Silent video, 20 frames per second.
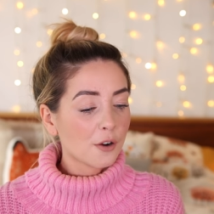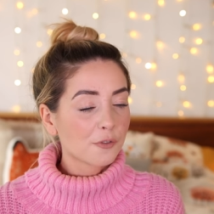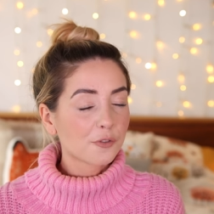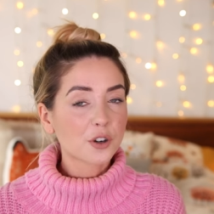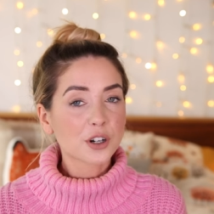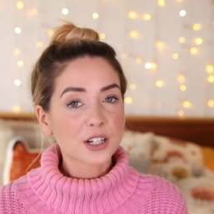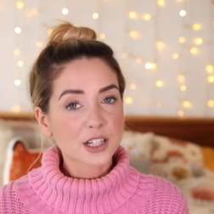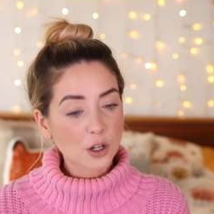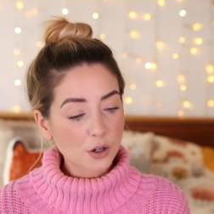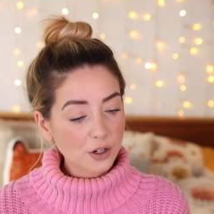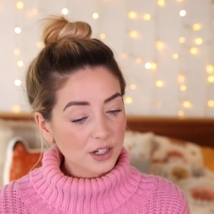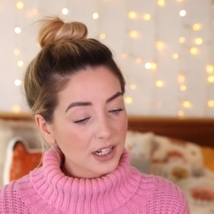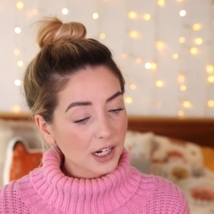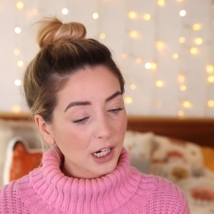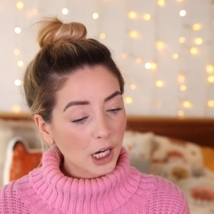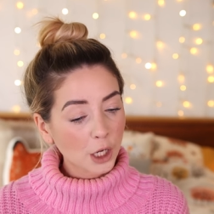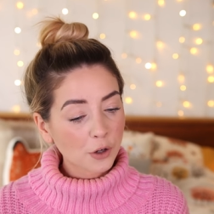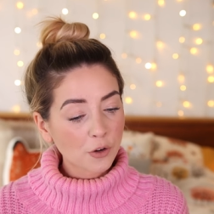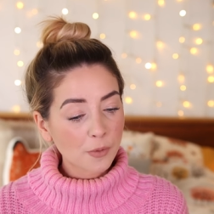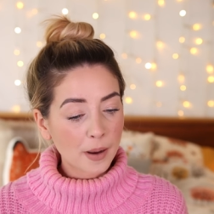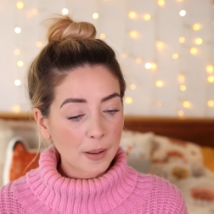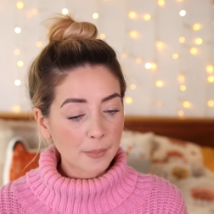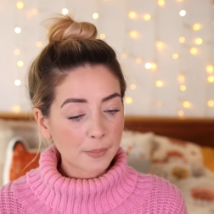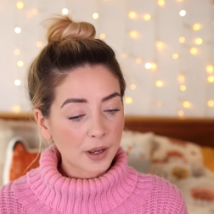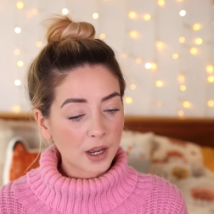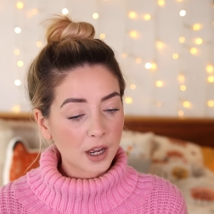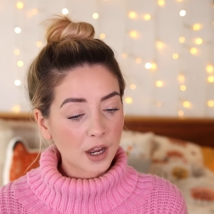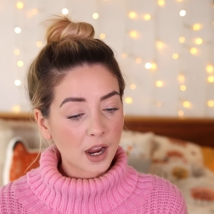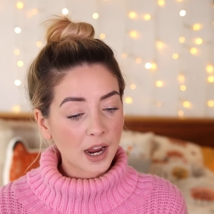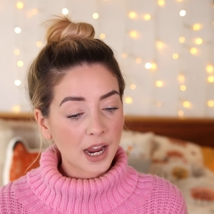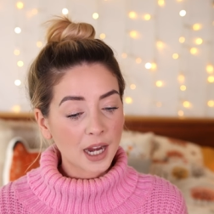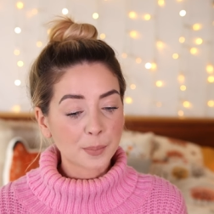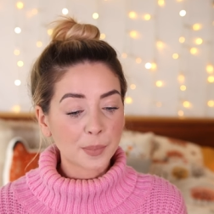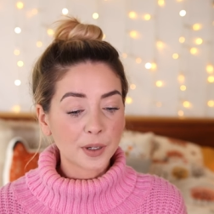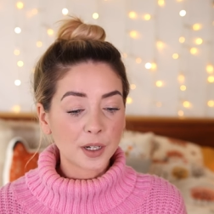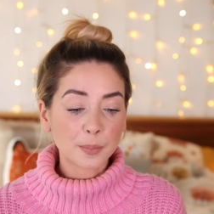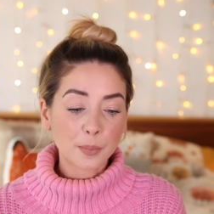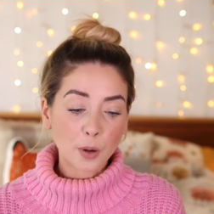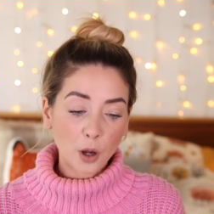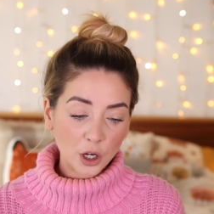for as long as I could remember, I had
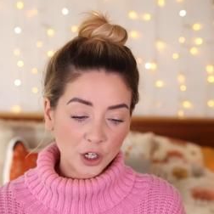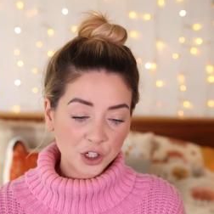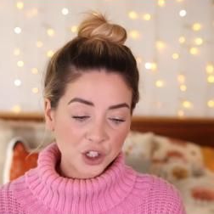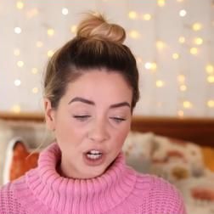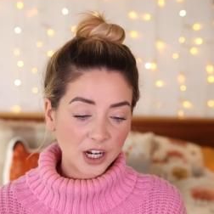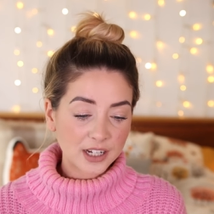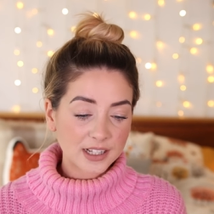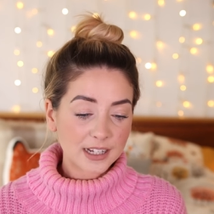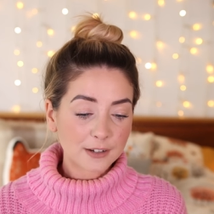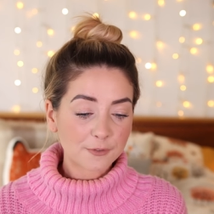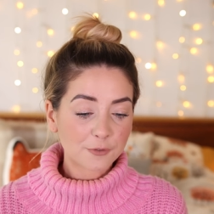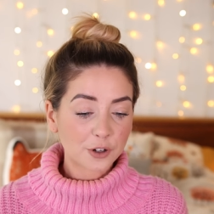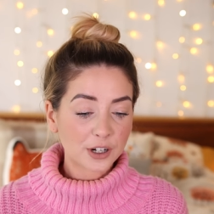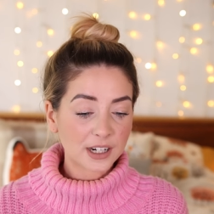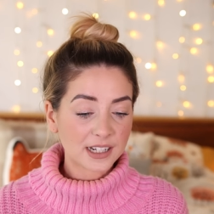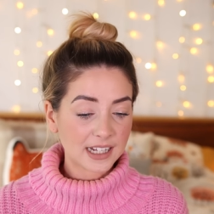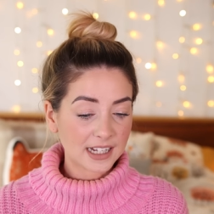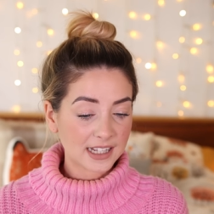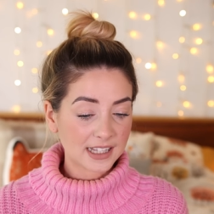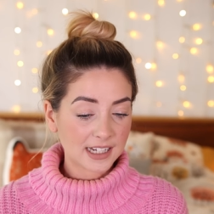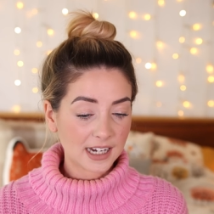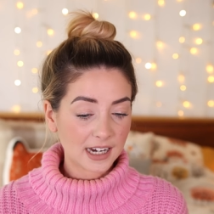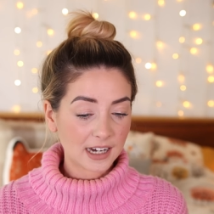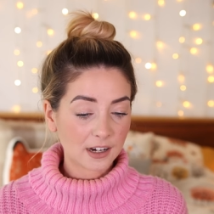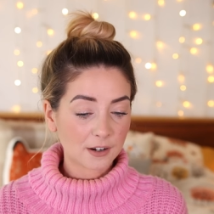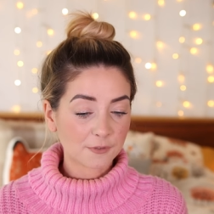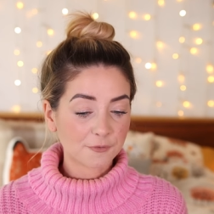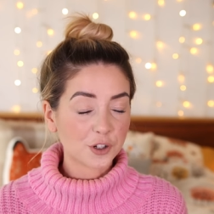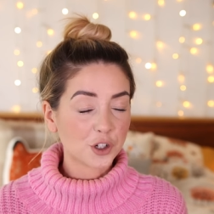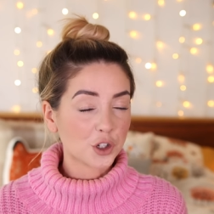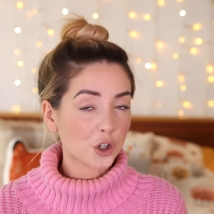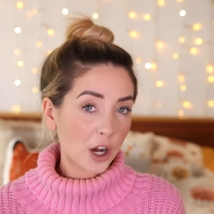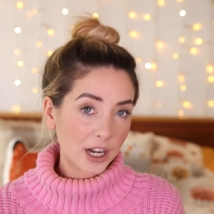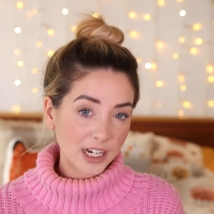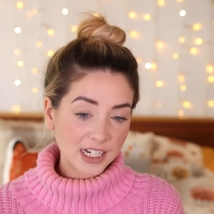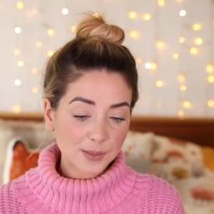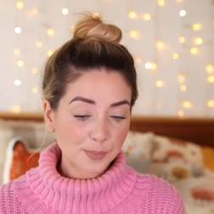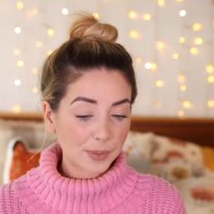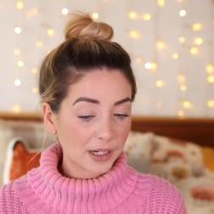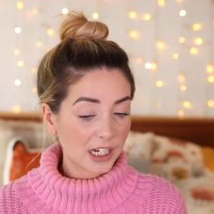been apologising for existing, for
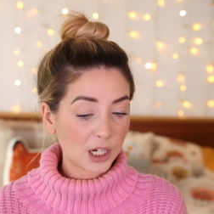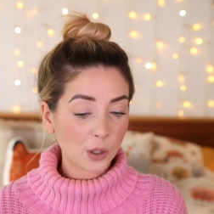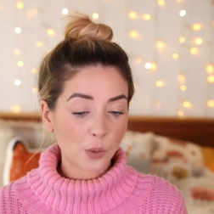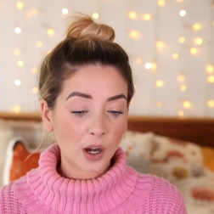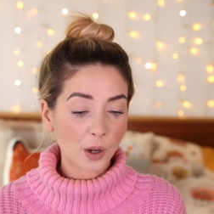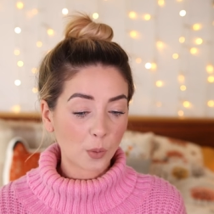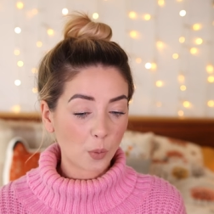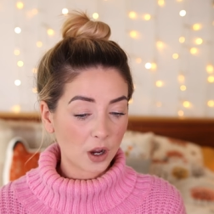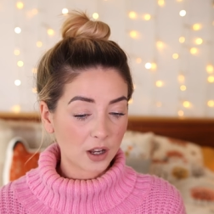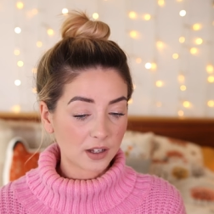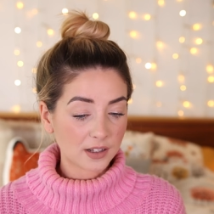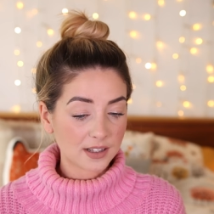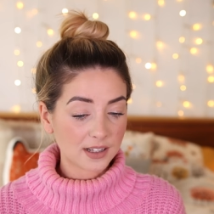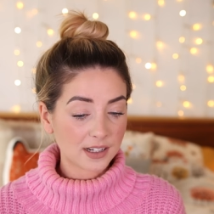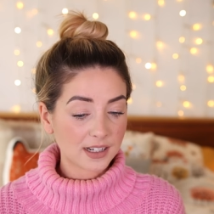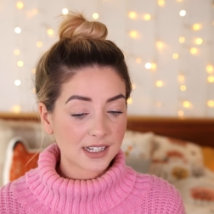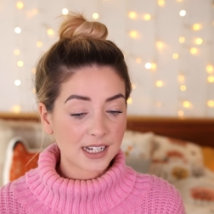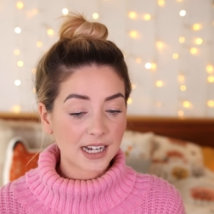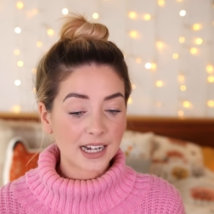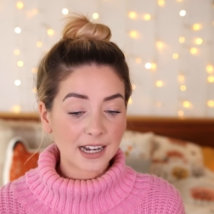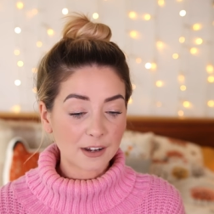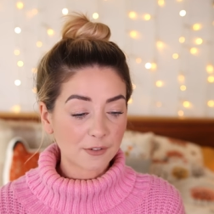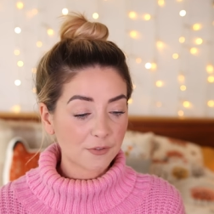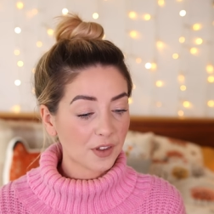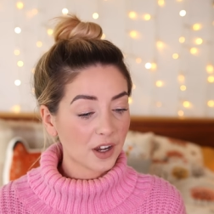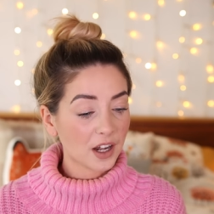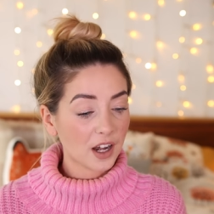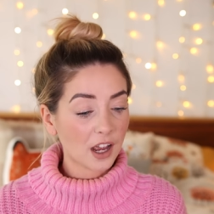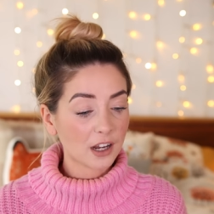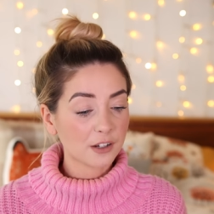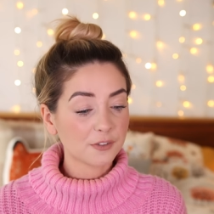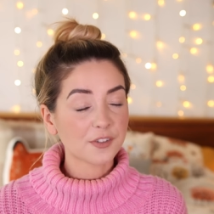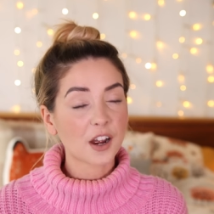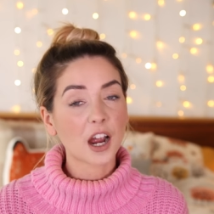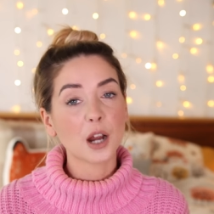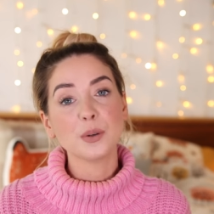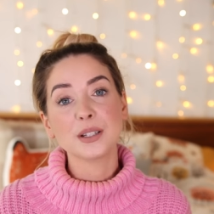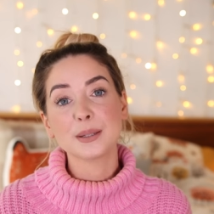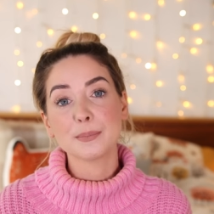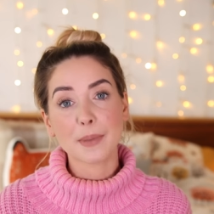trying to be who I was, to live the life
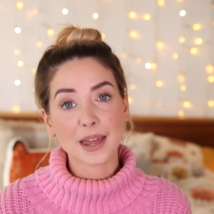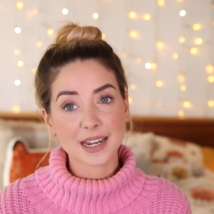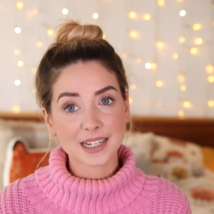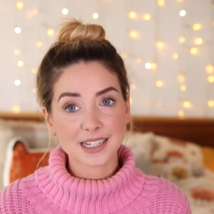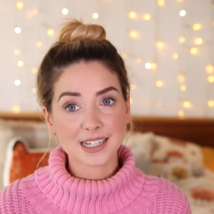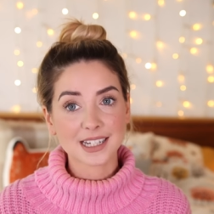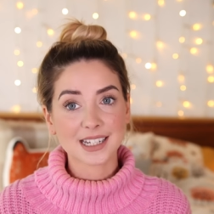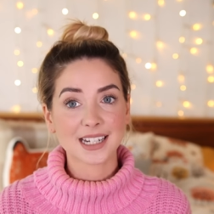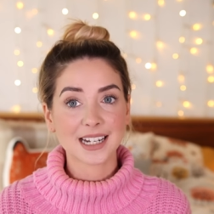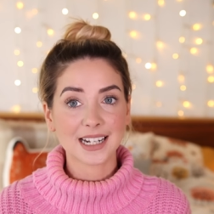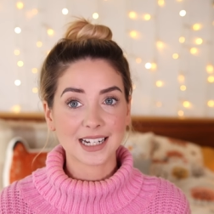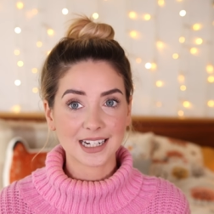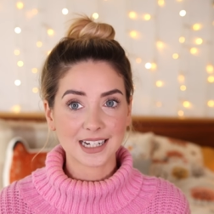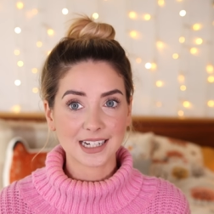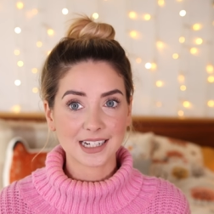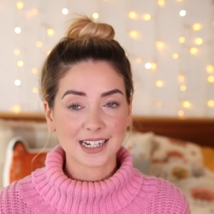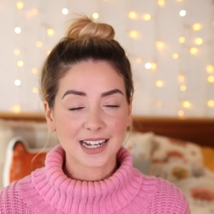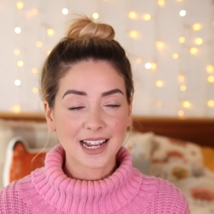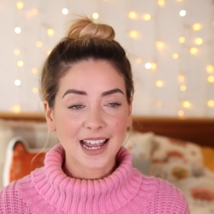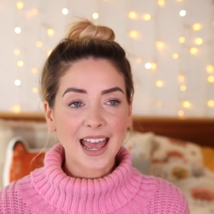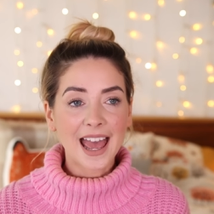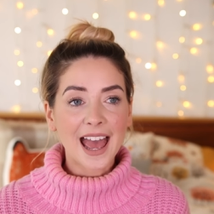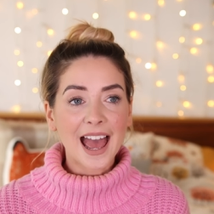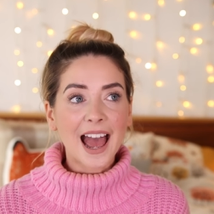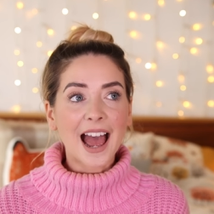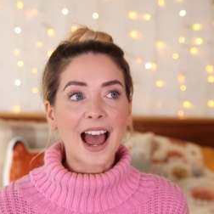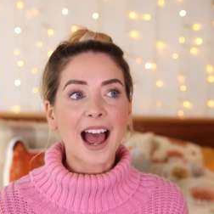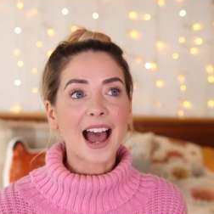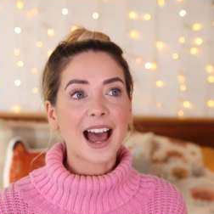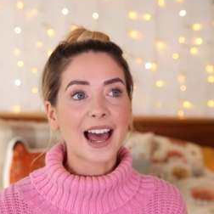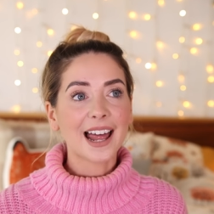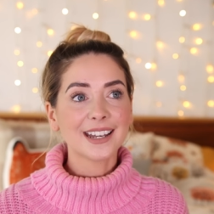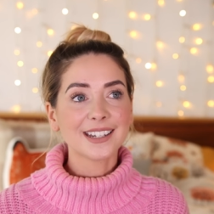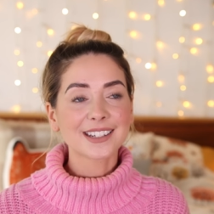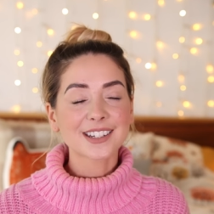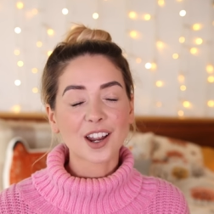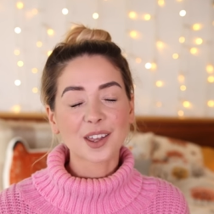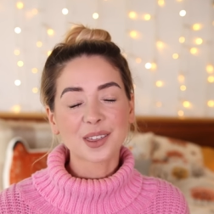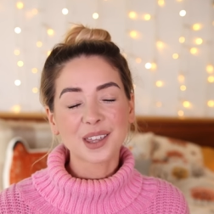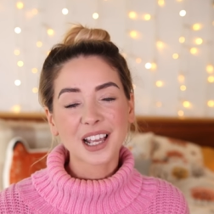I was meant to lead.
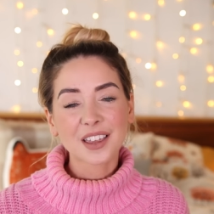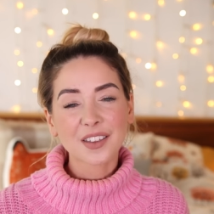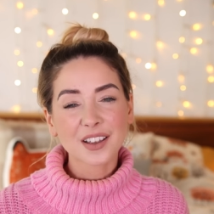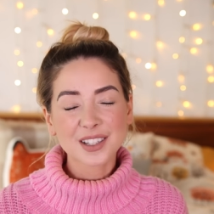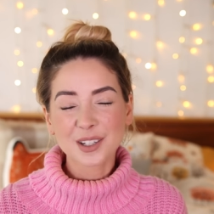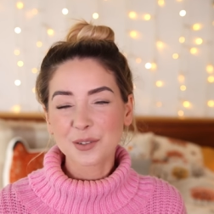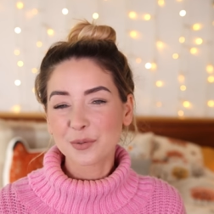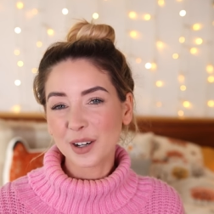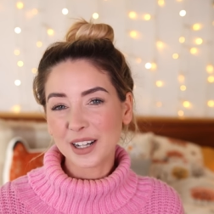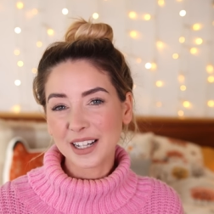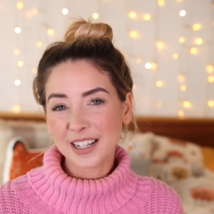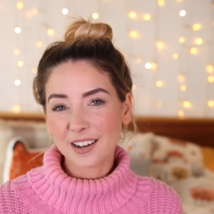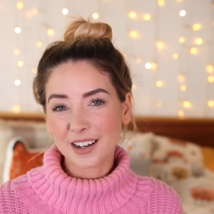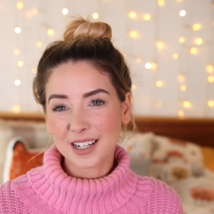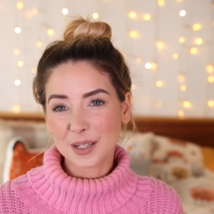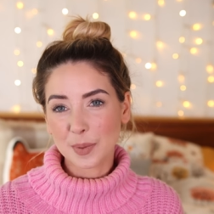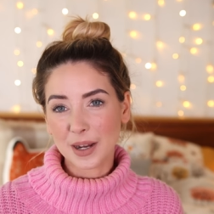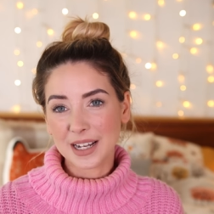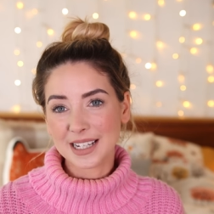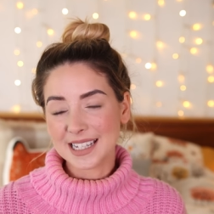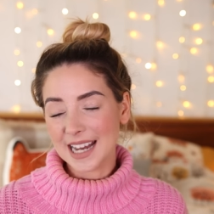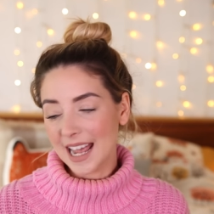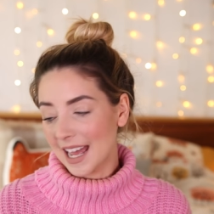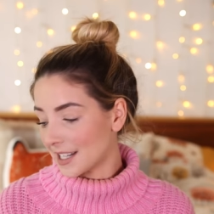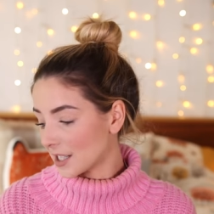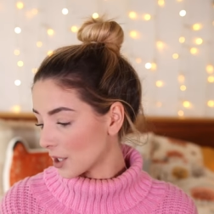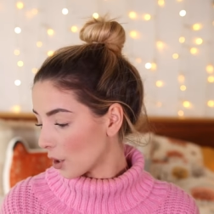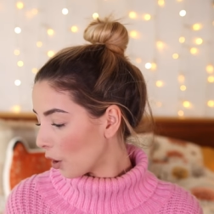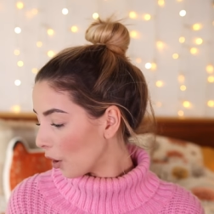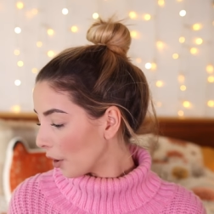And I think that's a really nice place to end it